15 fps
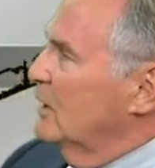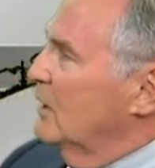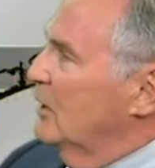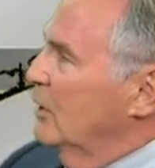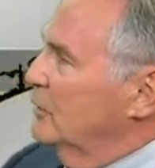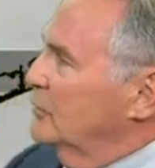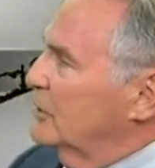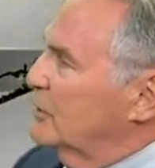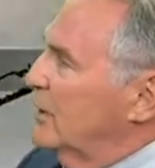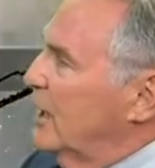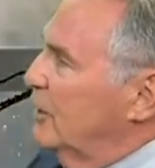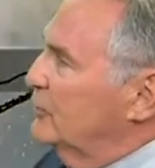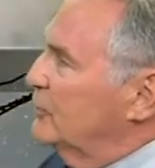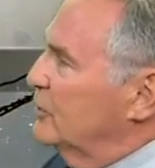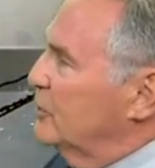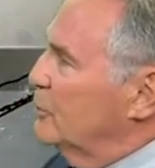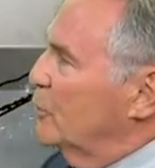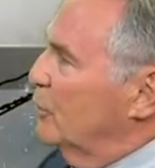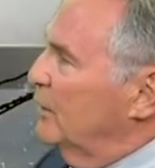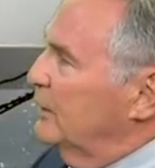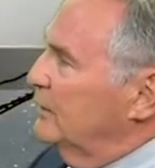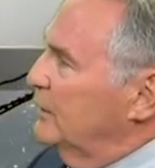There's the clouds in the
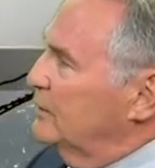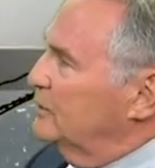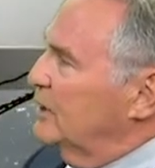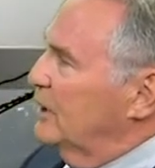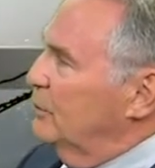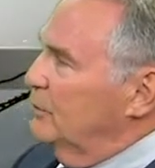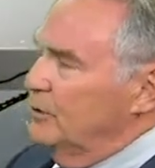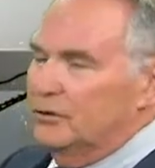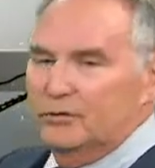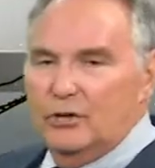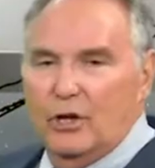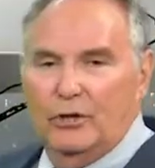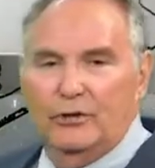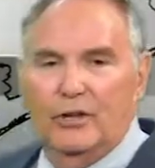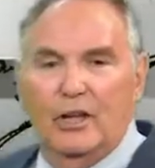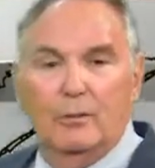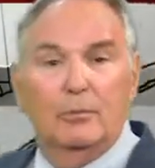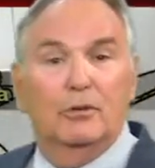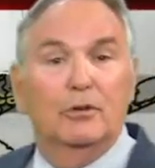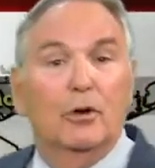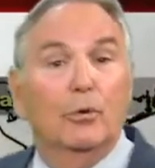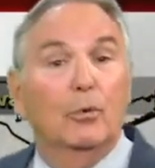morning. They stay with us all day,
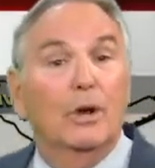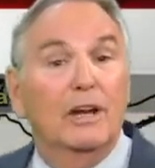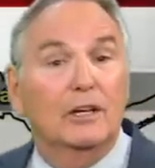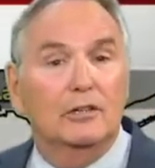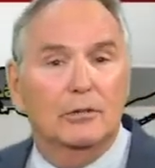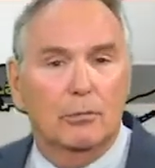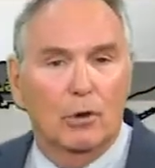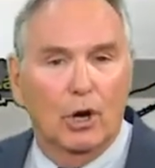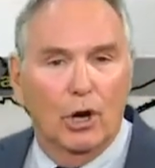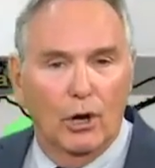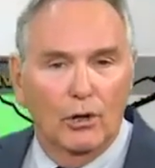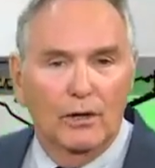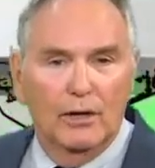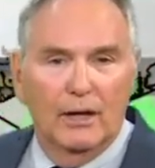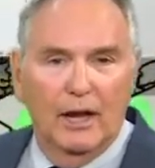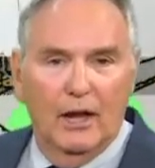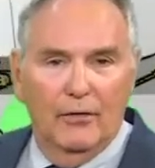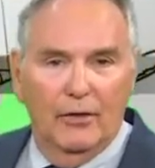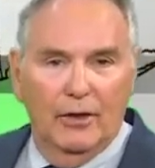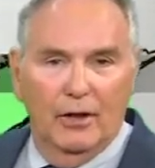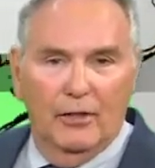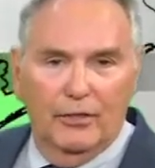but no rain tomorrow. And
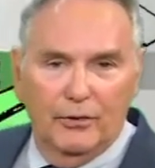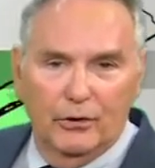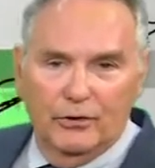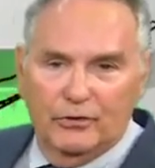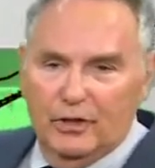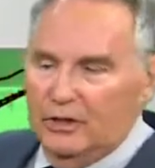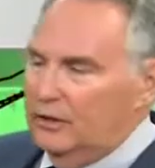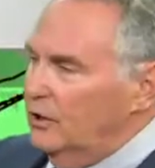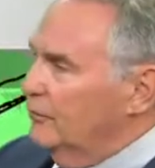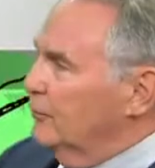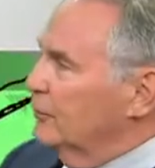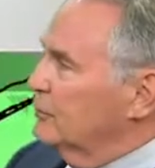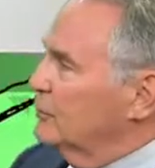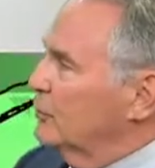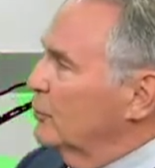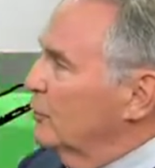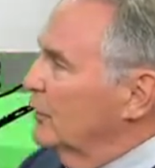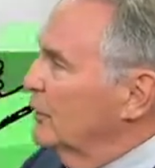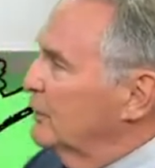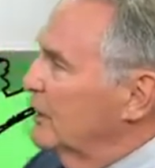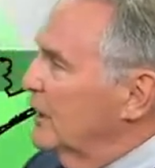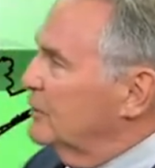then on Thursday, a different
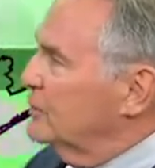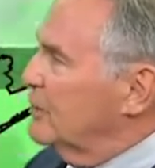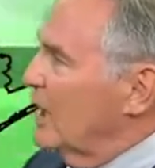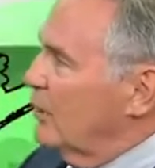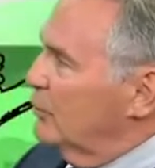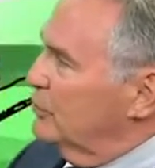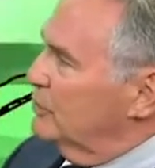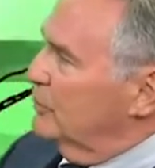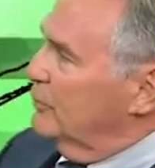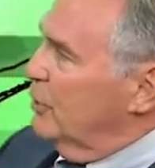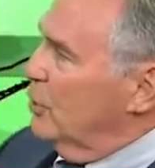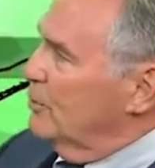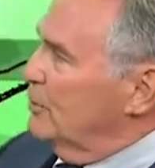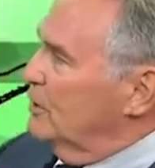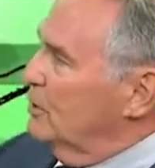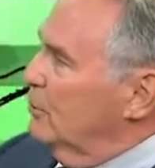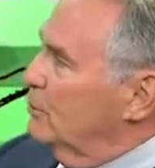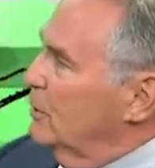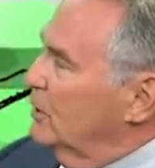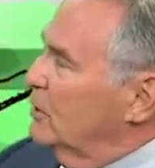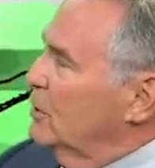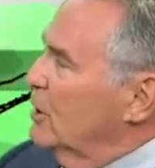story. Light showers developing and
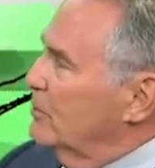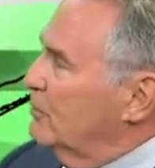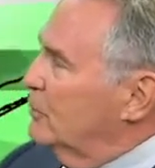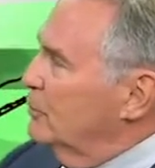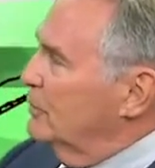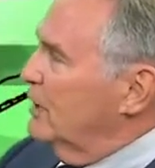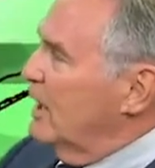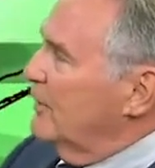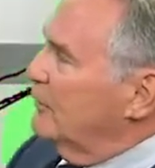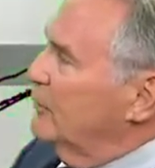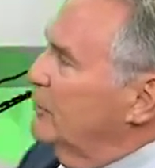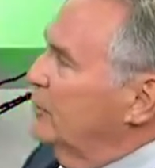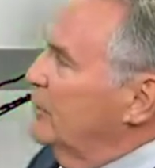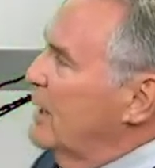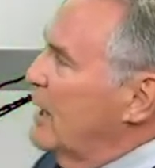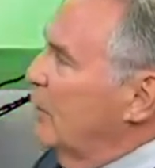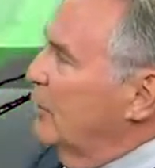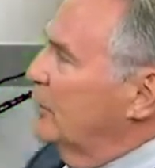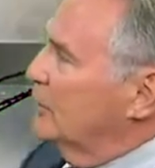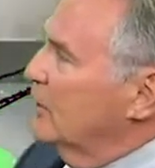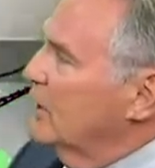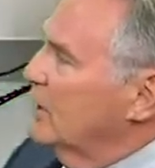picking up through the afternoon
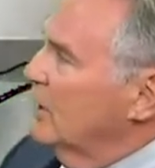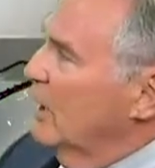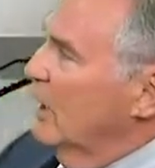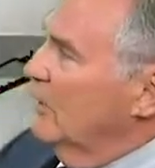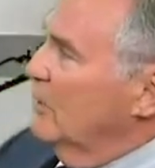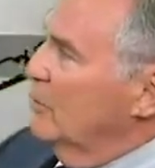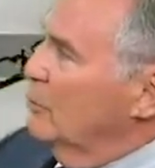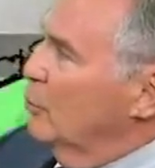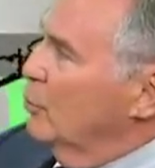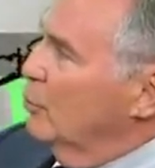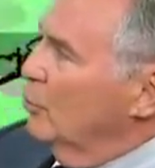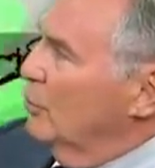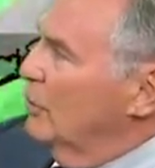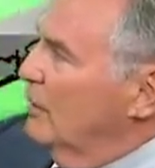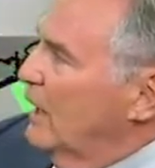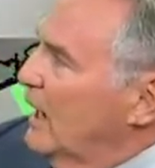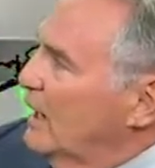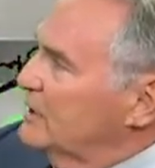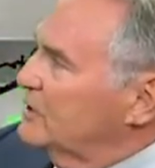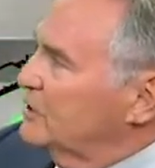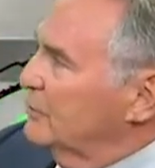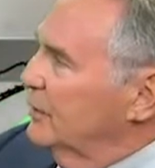hours. And then more
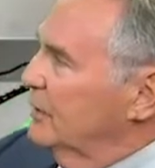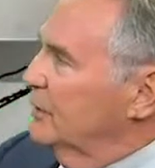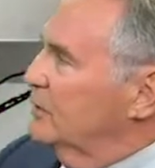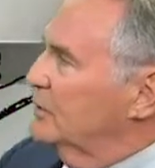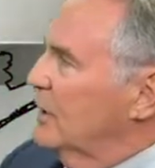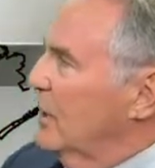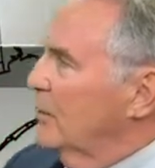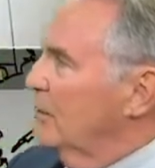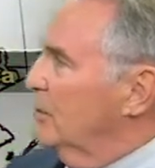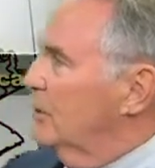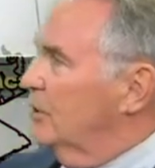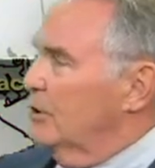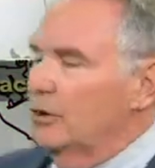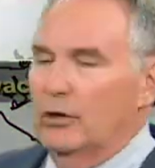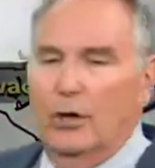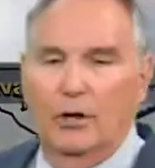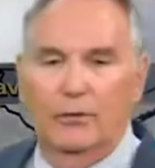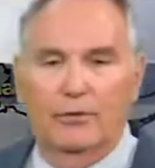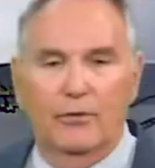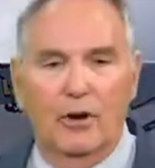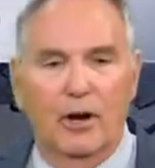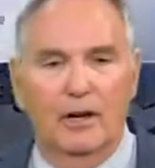isolated showers here on
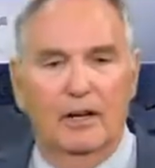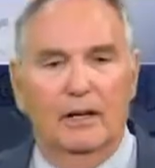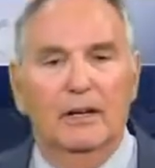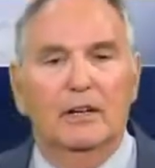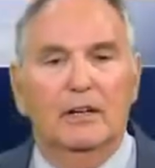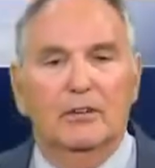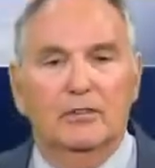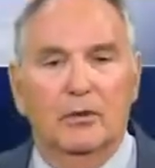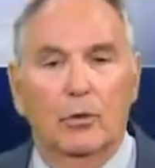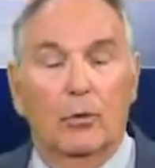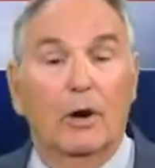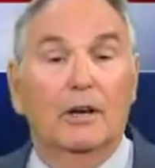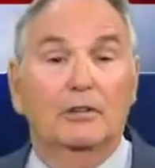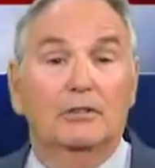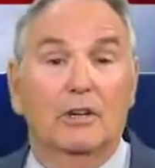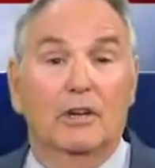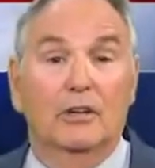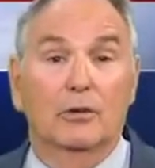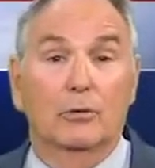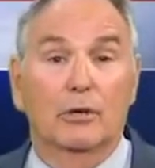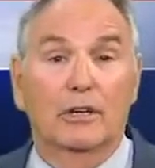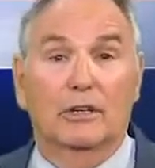Friday. So the wettest day of
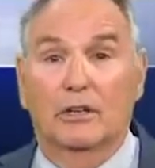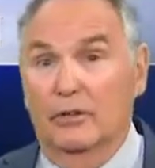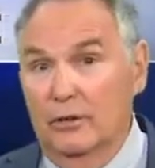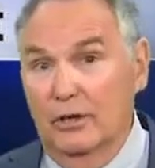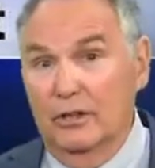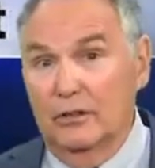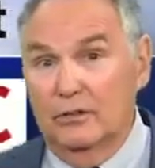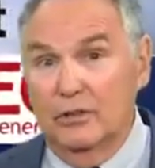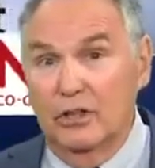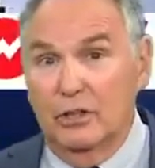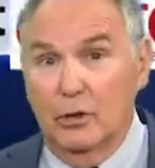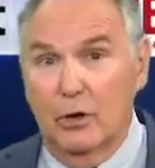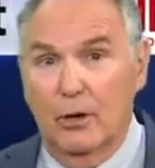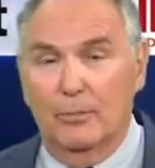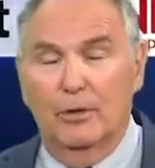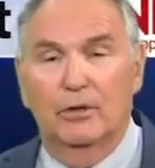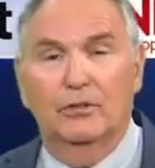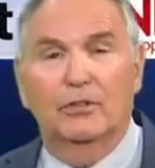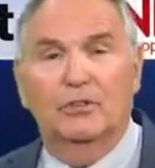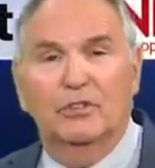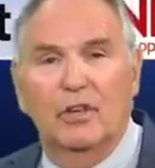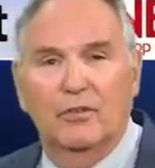the week on your NEC Co-op
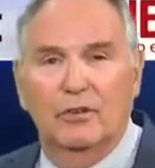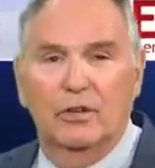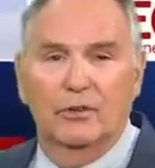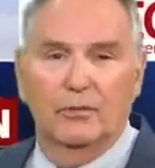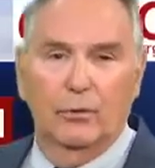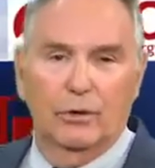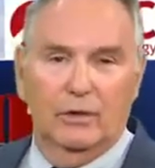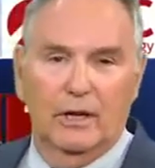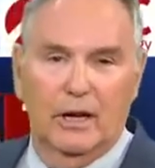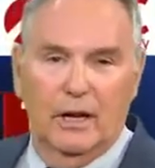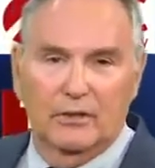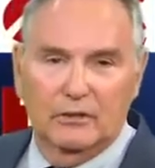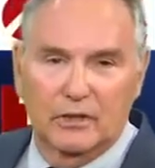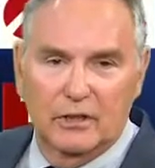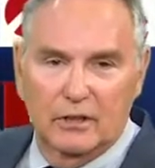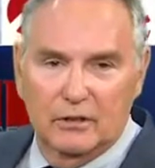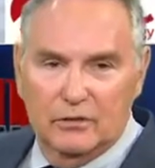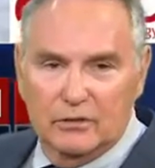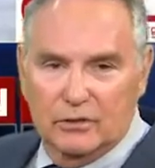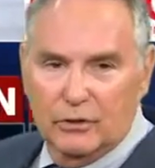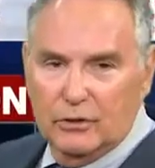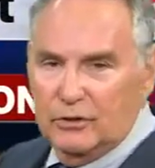Energy 7-day forecast
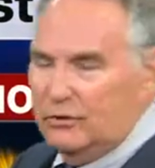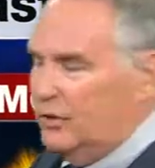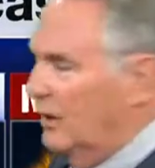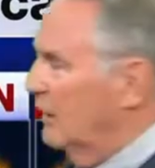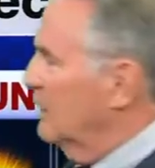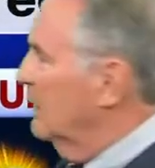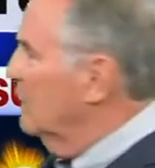is Thursday.